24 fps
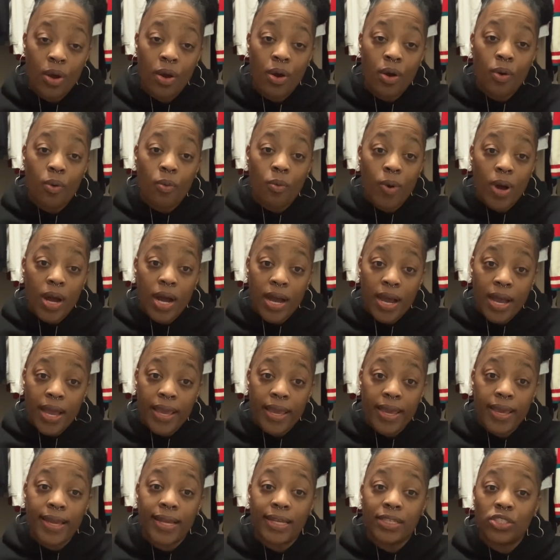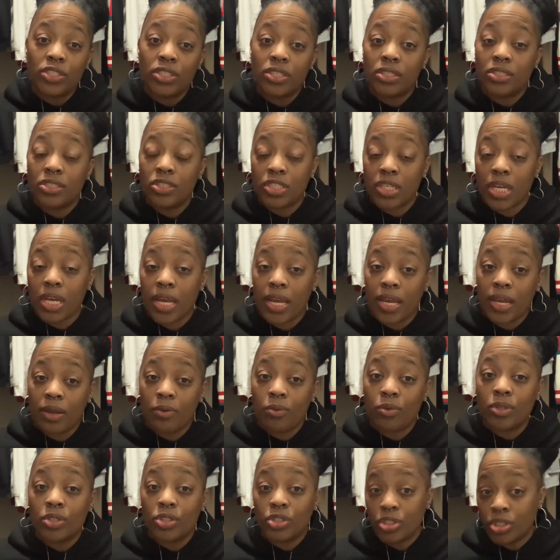why Agent J
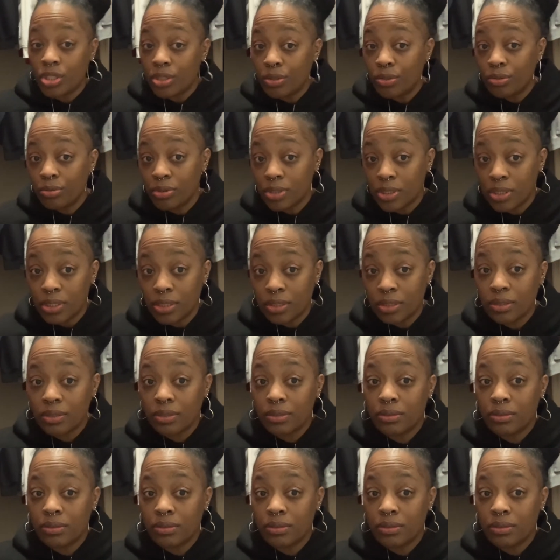was chosen